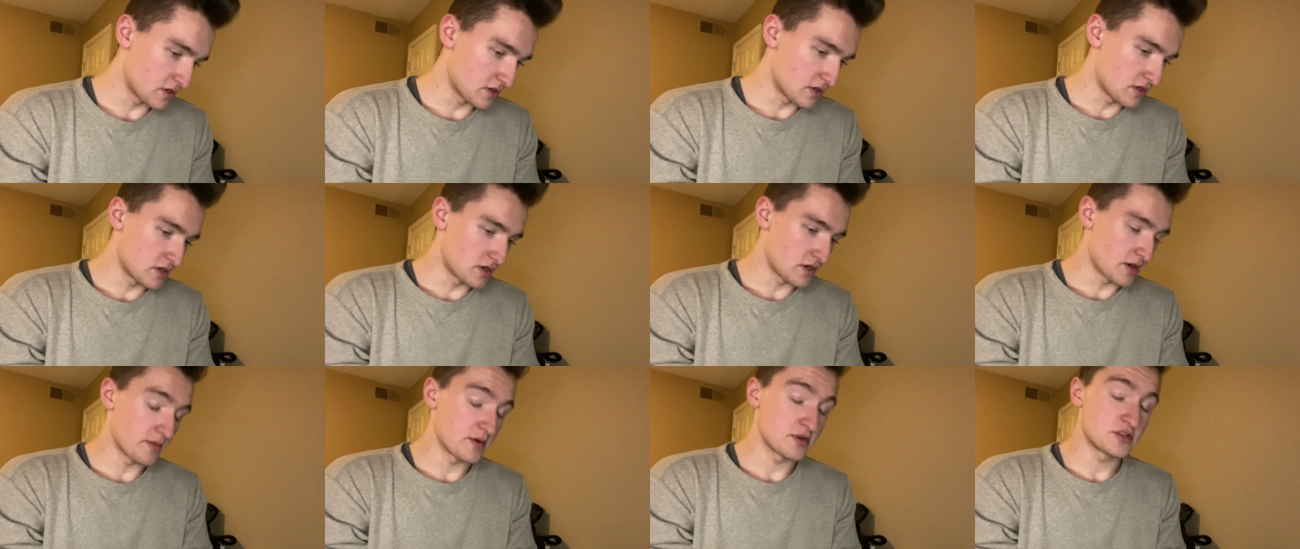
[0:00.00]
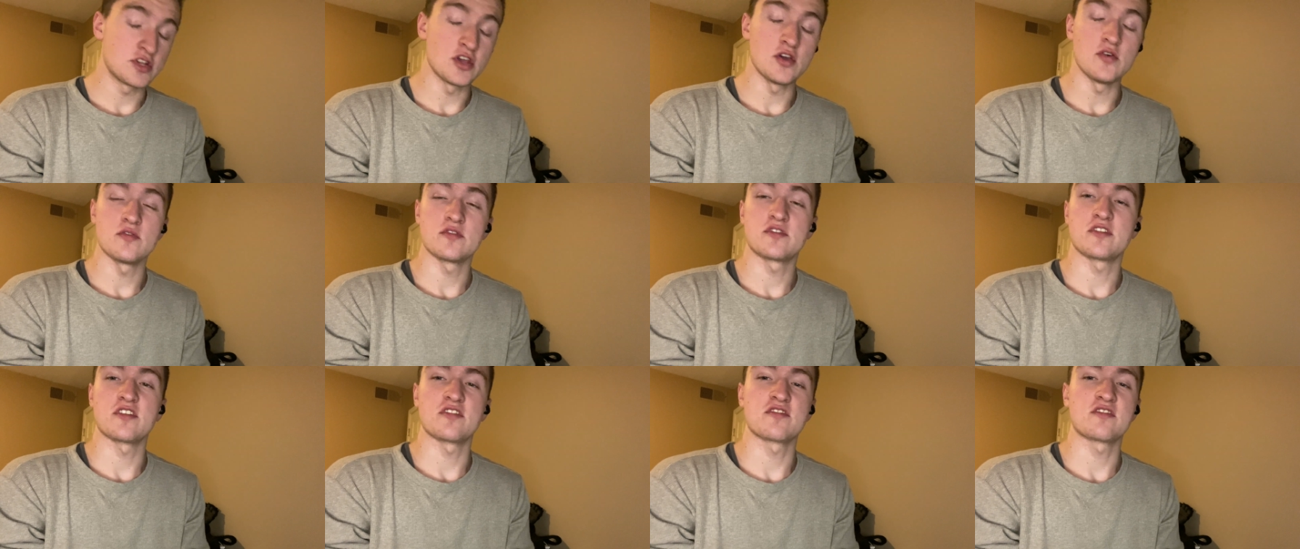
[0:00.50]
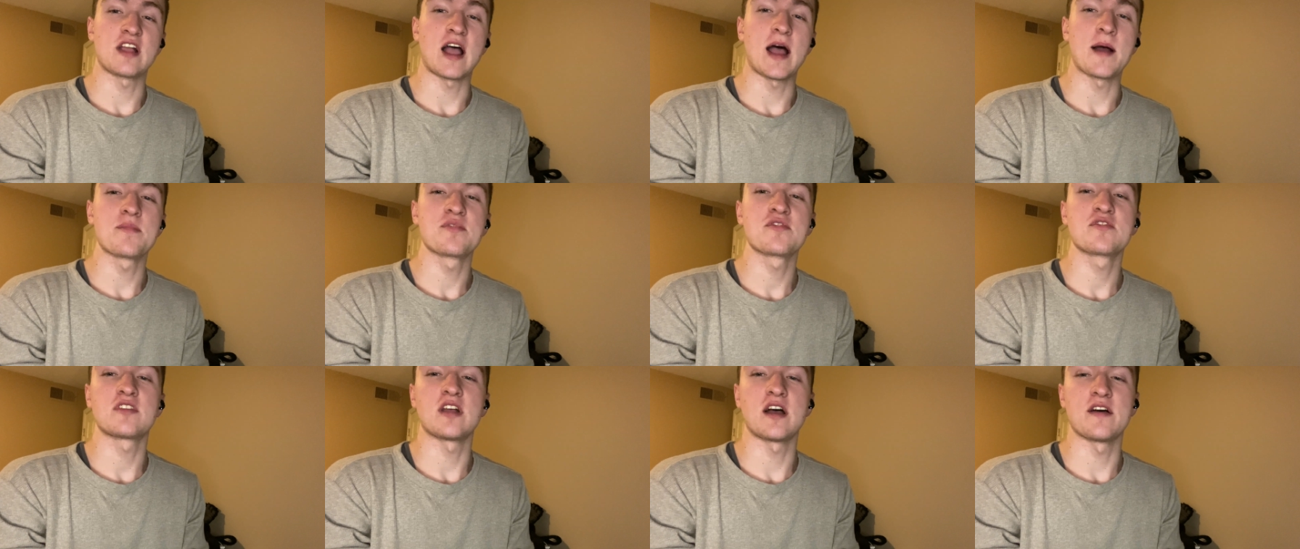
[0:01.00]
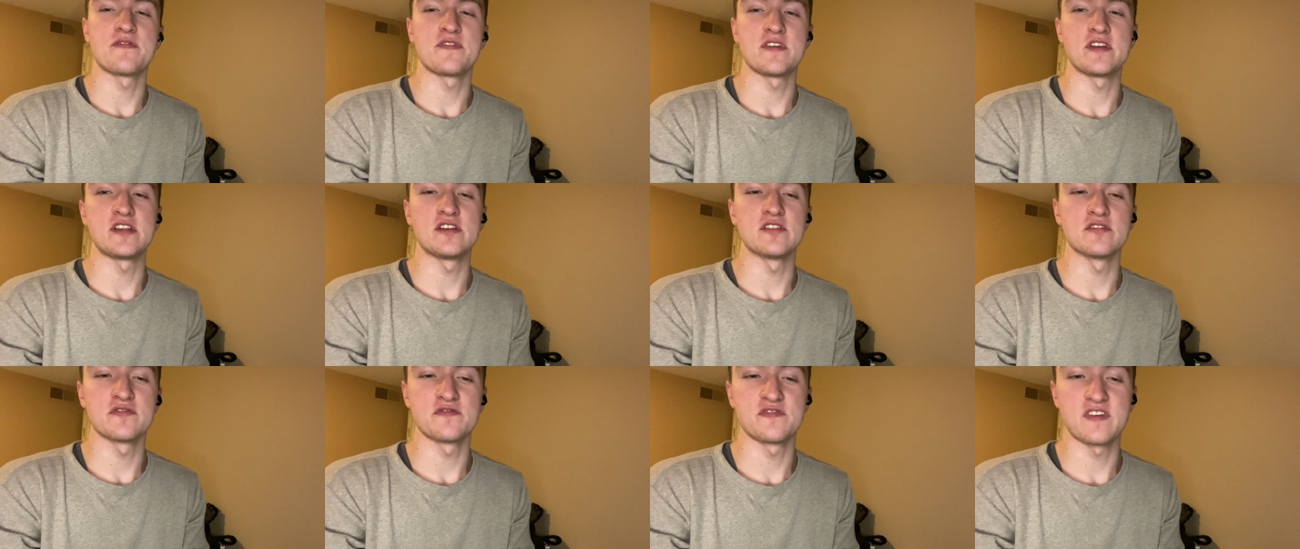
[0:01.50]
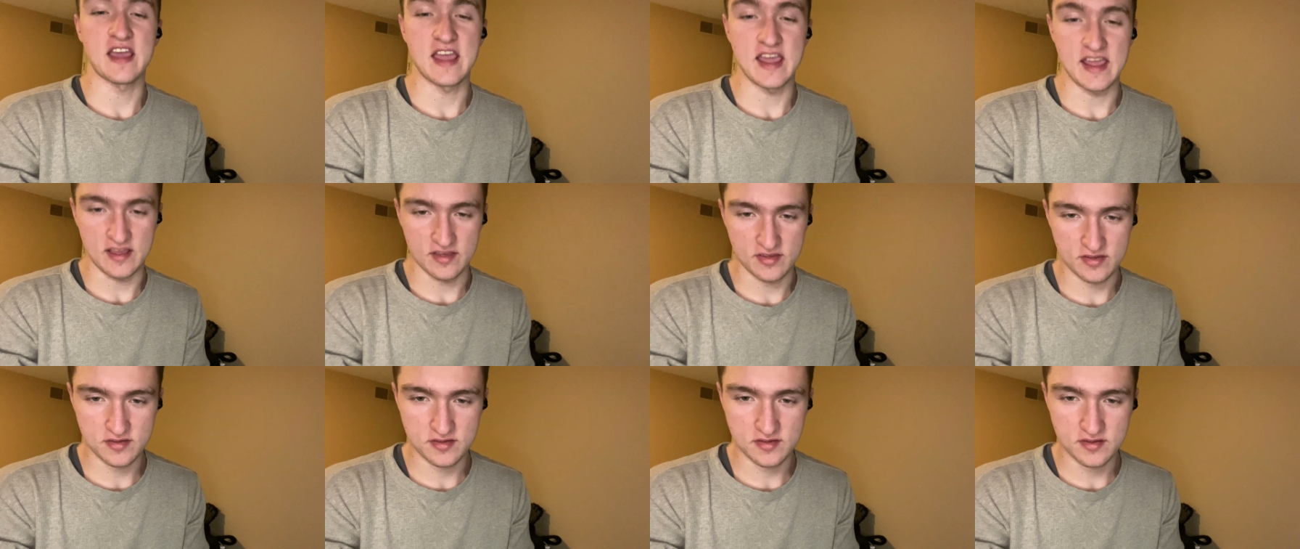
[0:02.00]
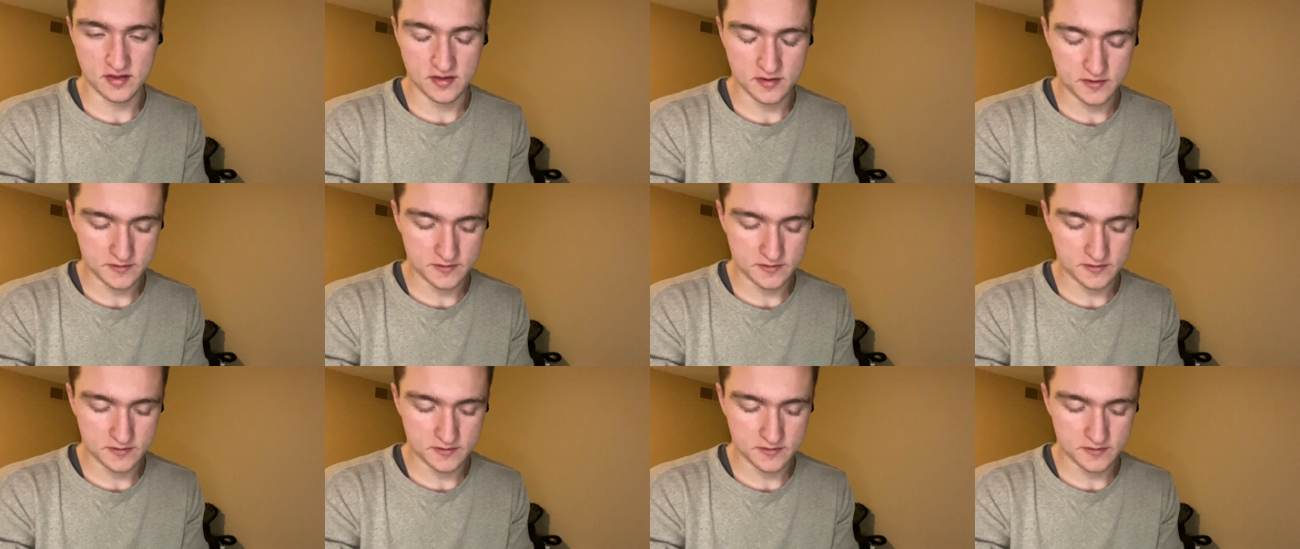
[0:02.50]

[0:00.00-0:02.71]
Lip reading: Number 2 is to stop stuffing your face.